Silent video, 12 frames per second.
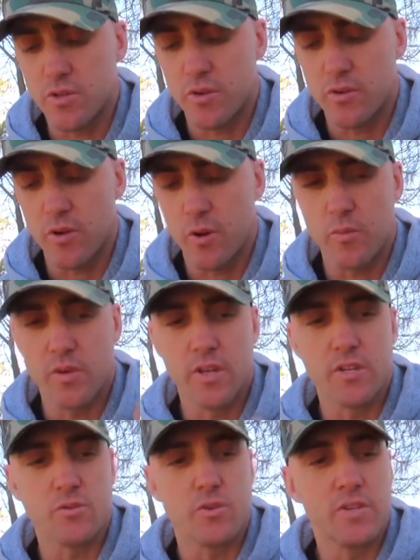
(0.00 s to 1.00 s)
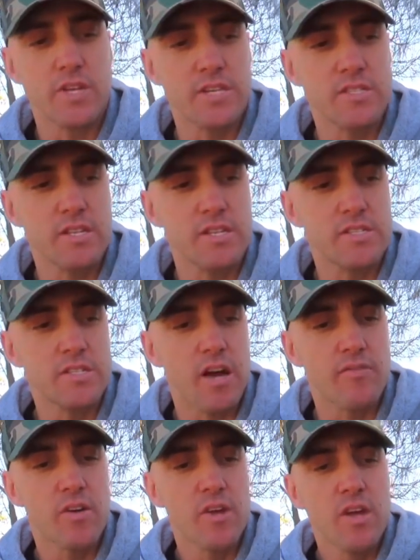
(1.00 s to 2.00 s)
I do. I really enjoy testing this
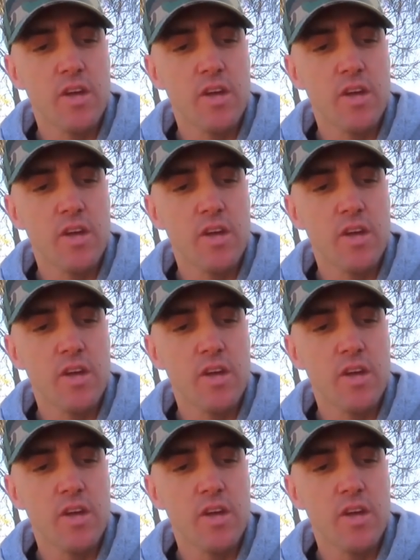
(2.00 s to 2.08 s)
stuff.